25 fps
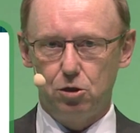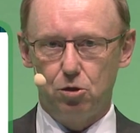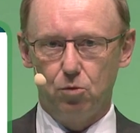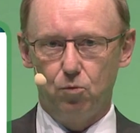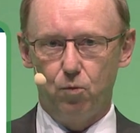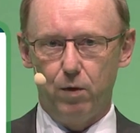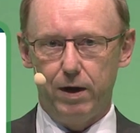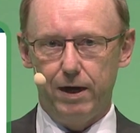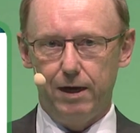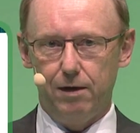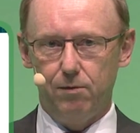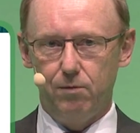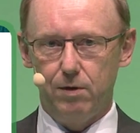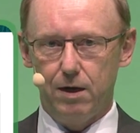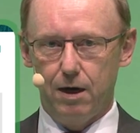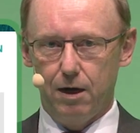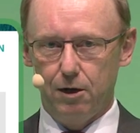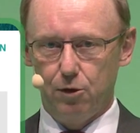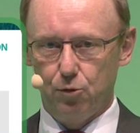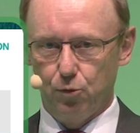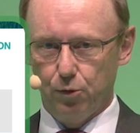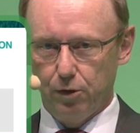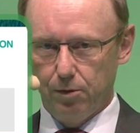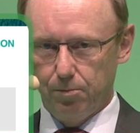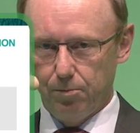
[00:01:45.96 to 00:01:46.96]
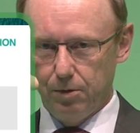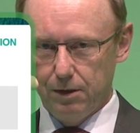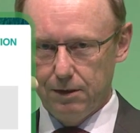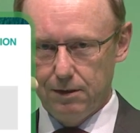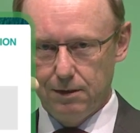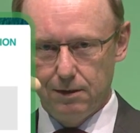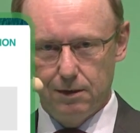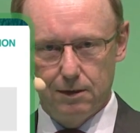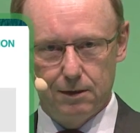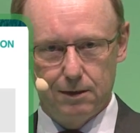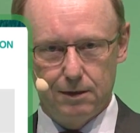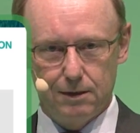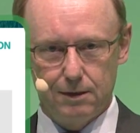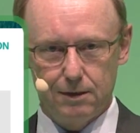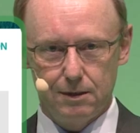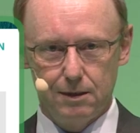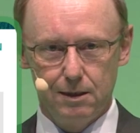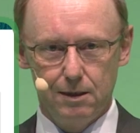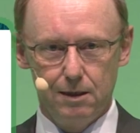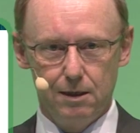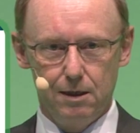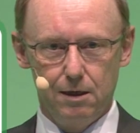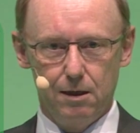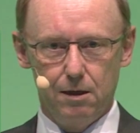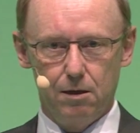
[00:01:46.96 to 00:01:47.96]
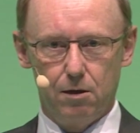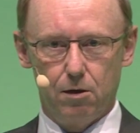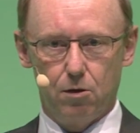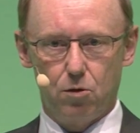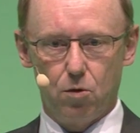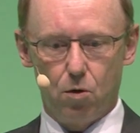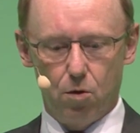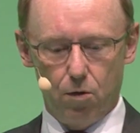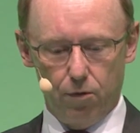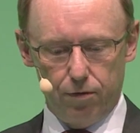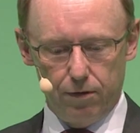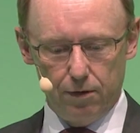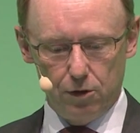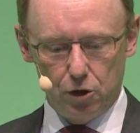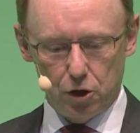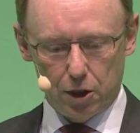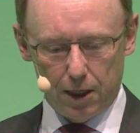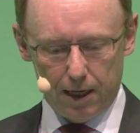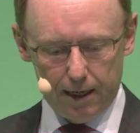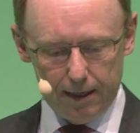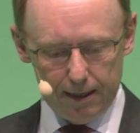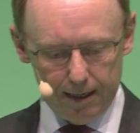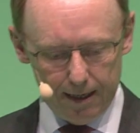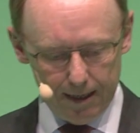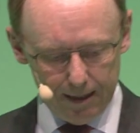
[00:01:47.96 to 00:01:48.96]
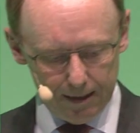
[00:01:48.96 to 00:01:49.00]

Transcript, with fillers: the way we are doing business. The growth in China